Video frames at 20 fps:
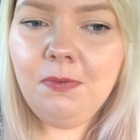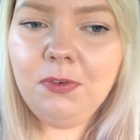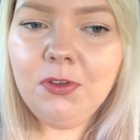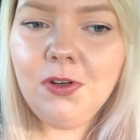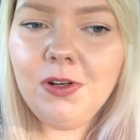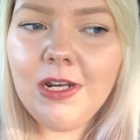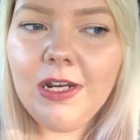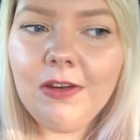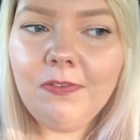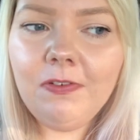never
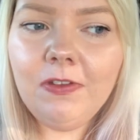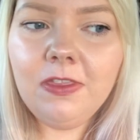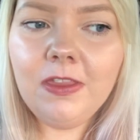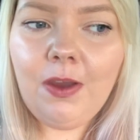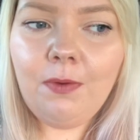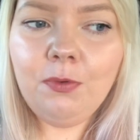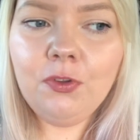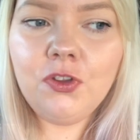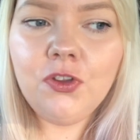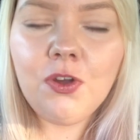done anything
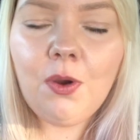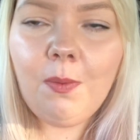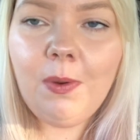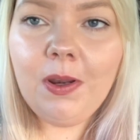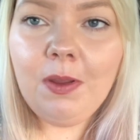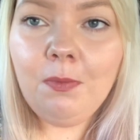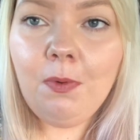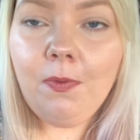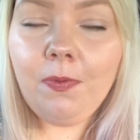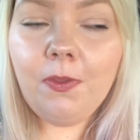that would show
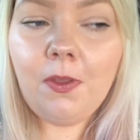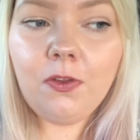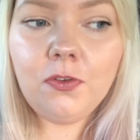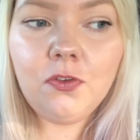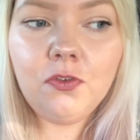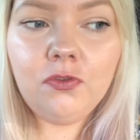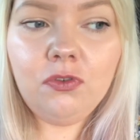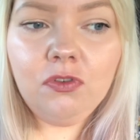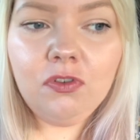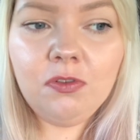anyone not
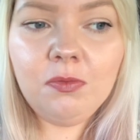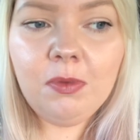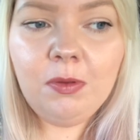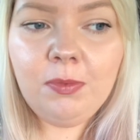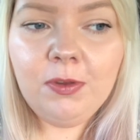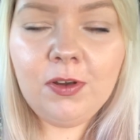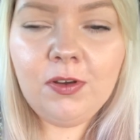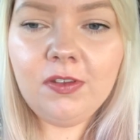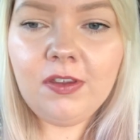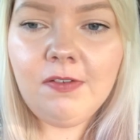to trust me
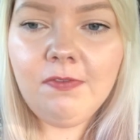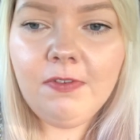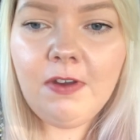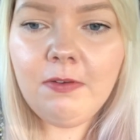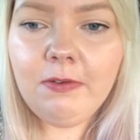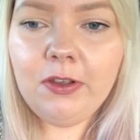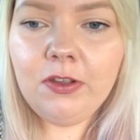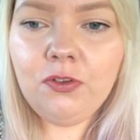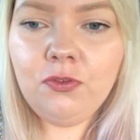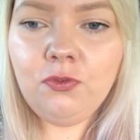because I'm
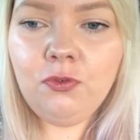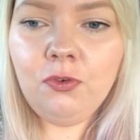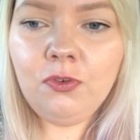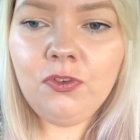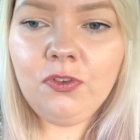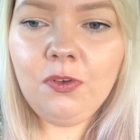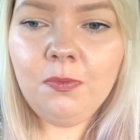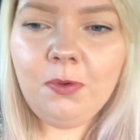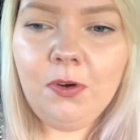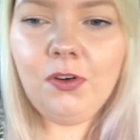very
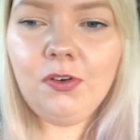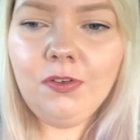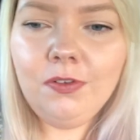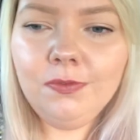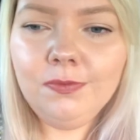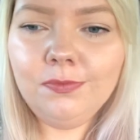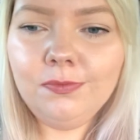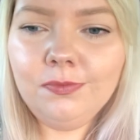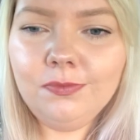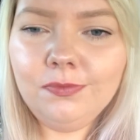trustable.
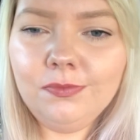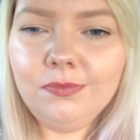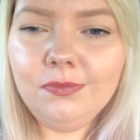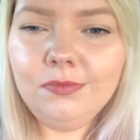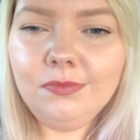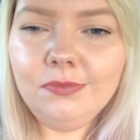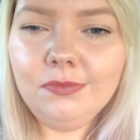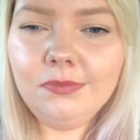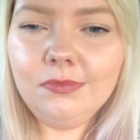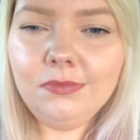
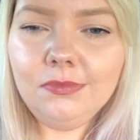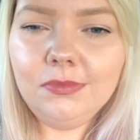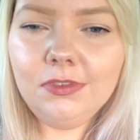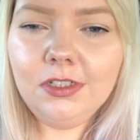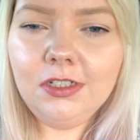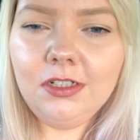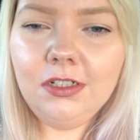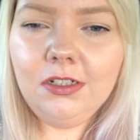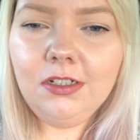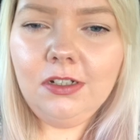
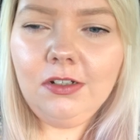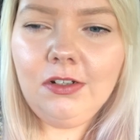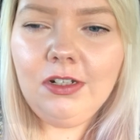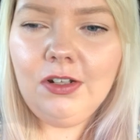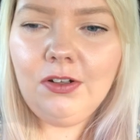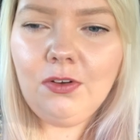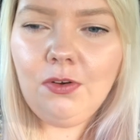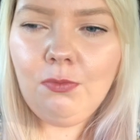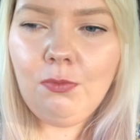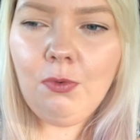I'm going
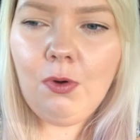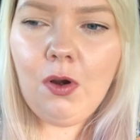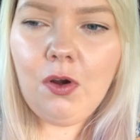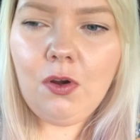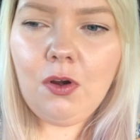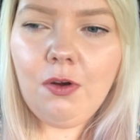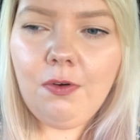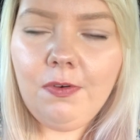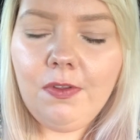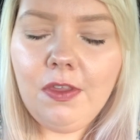to go
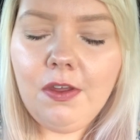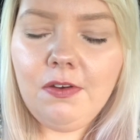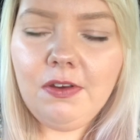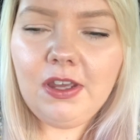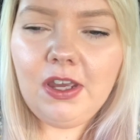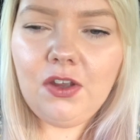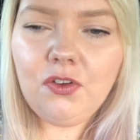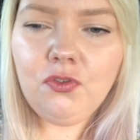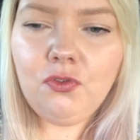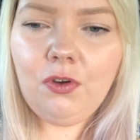walk over there
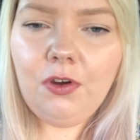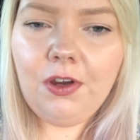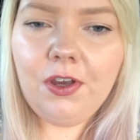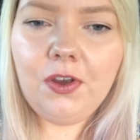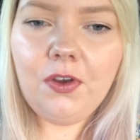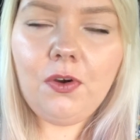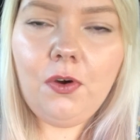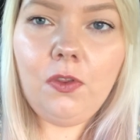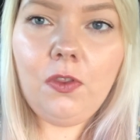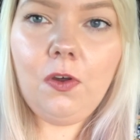and get a trolley
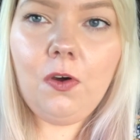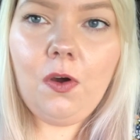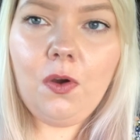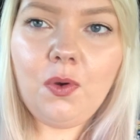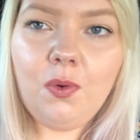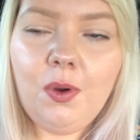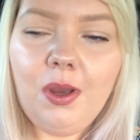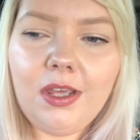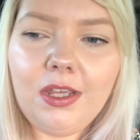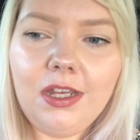and go the
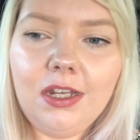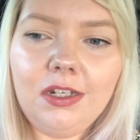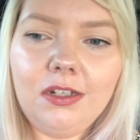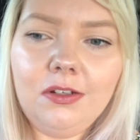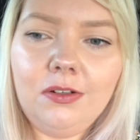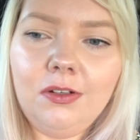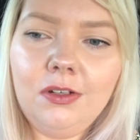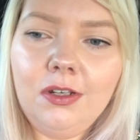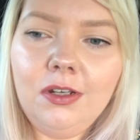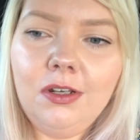long way
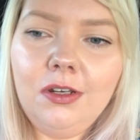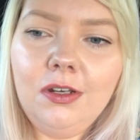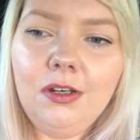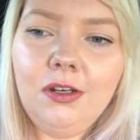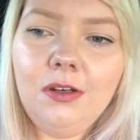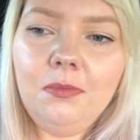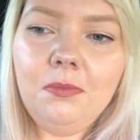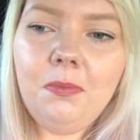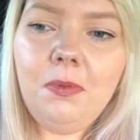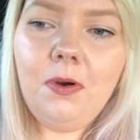in.
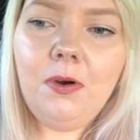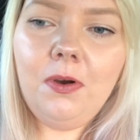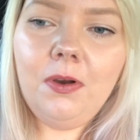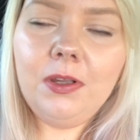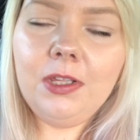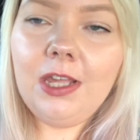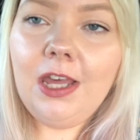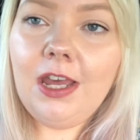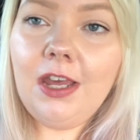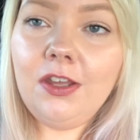
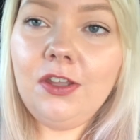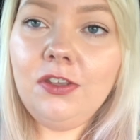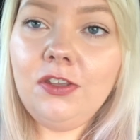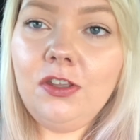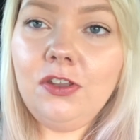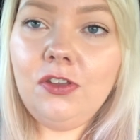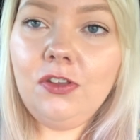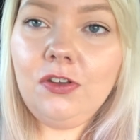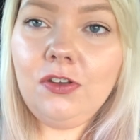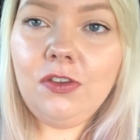But yeah,
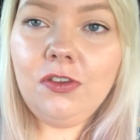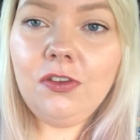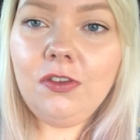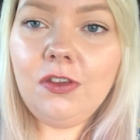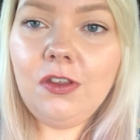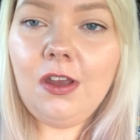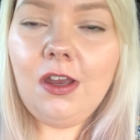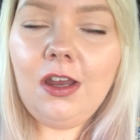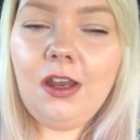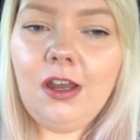
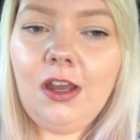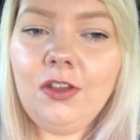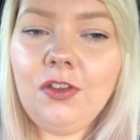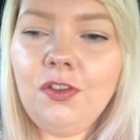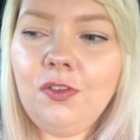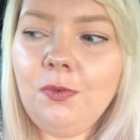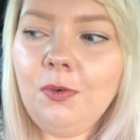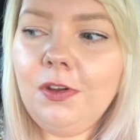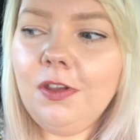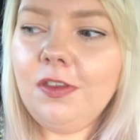I
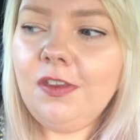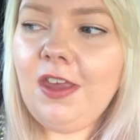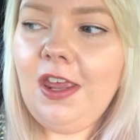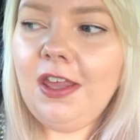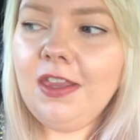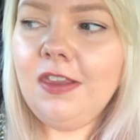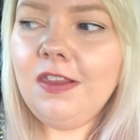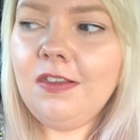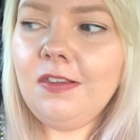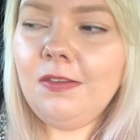just want to
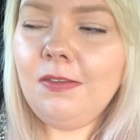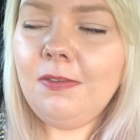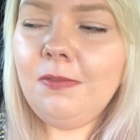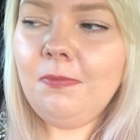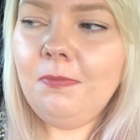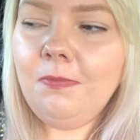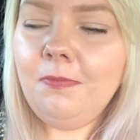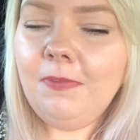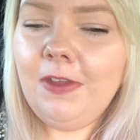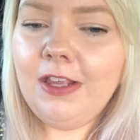take this
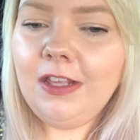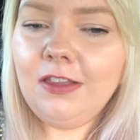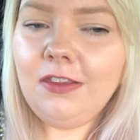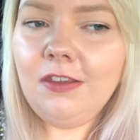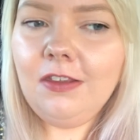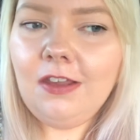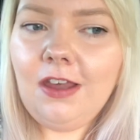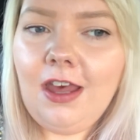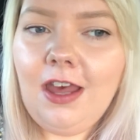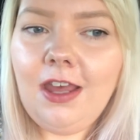thing
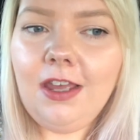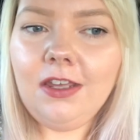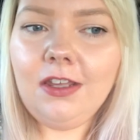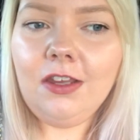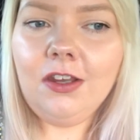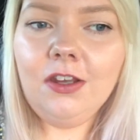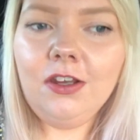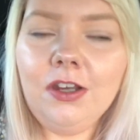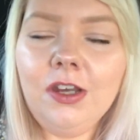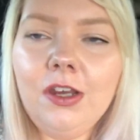to like,
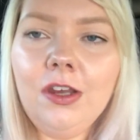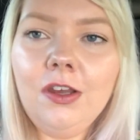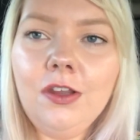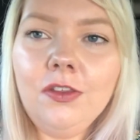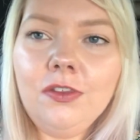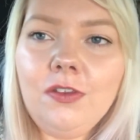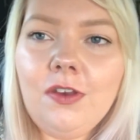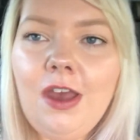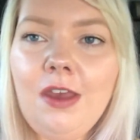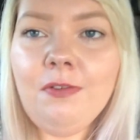
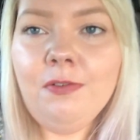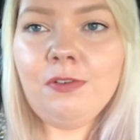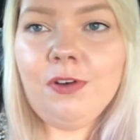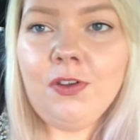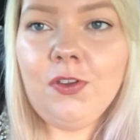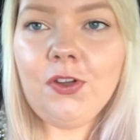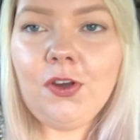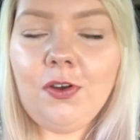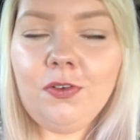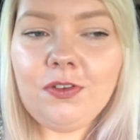so
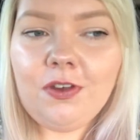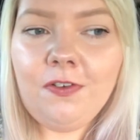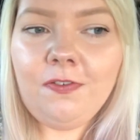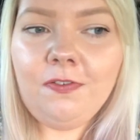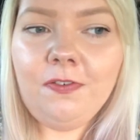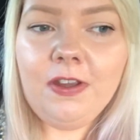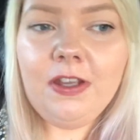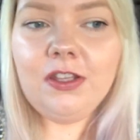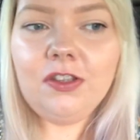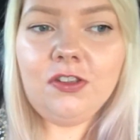everyone knows I
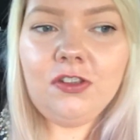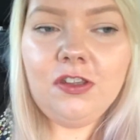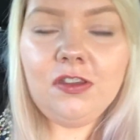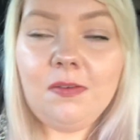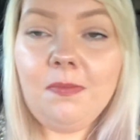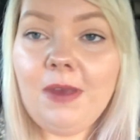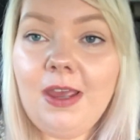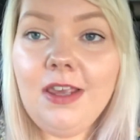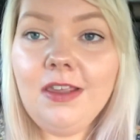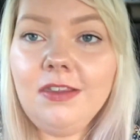think she's
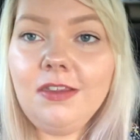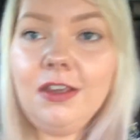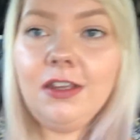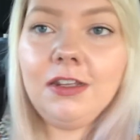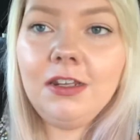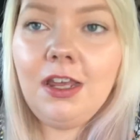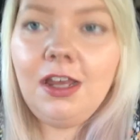amazing